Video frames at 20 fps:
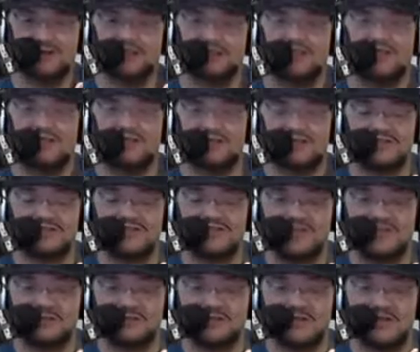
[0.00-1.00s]
when he's on
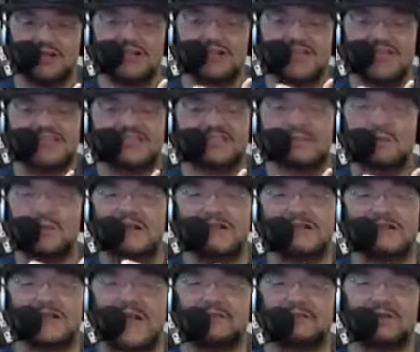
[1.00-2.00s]
stage, right? It's the
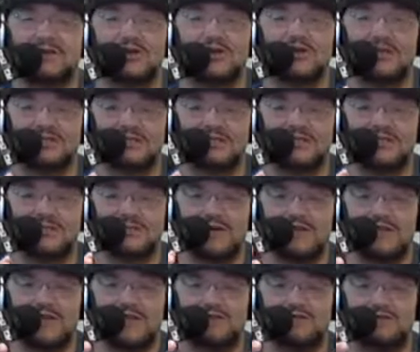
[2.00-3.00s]
best live show I've ever seen in my
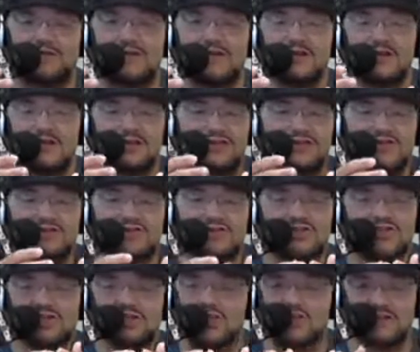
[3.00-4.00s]
life. There's
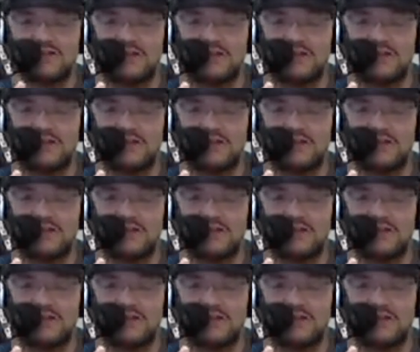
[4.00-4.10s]
just